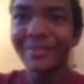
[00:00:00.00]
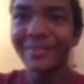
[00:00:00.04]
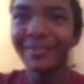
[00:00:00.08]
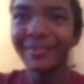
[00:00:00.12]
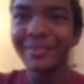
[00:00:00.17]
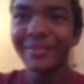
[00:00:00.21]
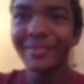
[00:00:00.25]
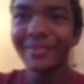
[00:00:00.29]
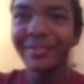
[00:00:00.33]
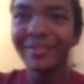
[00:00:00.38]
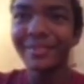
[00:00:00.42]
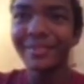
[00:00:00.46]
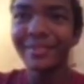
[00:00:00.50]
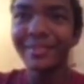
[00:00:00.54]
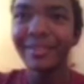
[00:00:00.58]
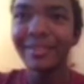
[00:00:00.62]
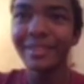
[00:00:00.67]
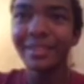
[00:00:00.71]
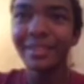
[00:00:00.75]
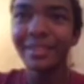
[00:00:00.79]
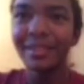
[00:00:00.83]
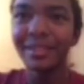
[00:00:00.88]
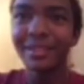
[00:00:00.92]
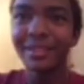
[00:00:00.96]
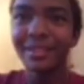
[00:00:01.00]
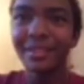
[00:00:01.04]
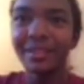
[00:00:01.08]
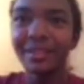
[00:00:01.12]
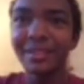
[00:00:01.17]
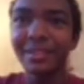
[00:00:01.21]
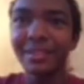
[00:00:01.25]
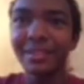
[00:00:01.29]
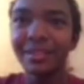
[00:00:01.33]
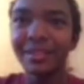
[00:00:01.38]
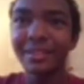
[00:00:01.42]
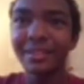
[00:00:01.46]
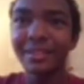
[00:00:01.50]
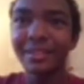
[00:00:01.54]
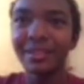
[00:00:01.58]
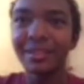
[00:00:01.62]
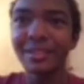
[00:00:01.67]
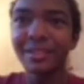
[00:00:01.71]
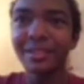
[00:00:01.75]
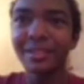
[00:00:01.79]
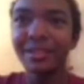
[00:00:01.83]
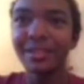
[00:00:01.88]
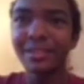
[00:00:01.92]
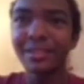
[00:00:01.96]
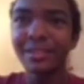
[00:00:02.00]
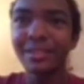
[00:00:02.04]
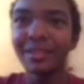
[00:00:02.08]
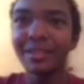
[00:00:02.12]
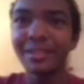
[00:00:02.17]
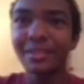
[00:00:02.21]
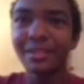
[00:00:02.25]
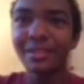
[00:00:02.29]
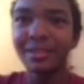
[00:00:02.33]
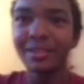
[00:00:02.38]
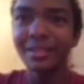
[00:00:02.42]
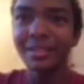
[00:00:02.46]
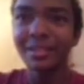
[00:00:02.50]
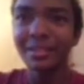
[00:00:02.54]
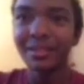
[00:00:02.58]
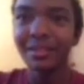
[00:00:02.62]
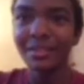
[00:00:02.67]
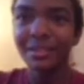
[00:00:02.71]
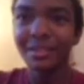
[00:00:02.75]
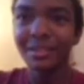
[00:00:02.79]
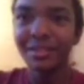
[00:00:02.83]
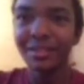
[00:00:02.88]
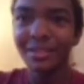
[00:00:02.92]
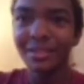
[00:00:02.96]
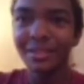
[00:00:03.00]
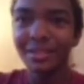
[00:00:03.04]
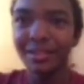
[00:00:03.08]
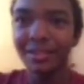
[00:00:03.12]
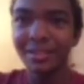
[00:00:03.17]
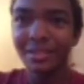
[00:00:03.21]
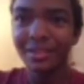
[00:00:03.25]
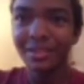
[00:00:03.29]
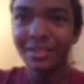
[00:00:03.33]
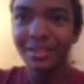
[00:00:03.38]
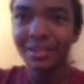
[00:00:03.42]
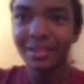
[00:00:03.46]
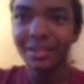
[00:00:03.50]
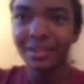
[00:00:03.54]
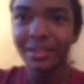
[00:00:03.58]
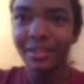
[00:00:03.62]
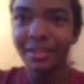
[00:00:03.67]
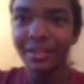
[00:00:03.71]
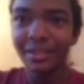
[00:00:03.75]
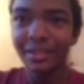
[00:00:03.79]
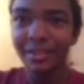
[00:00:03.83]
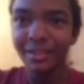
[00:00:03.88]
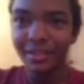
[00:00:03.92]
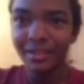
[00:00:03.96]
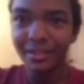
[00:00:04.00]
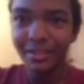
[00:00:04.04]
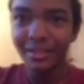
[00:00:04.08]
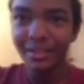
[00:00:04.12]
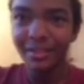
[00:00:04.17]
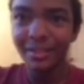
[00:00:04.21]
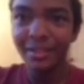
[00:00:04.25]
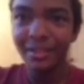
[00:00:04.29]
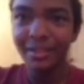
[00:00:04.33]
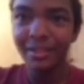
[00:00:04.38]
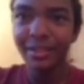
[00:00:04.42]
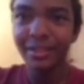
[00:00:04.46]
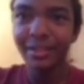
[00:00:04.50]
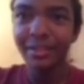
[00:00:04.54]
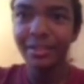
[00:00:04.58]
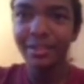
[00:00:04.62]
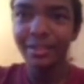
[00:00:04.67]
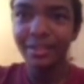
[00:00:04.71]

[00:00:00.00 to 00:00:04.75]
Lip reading: Nobody speaks.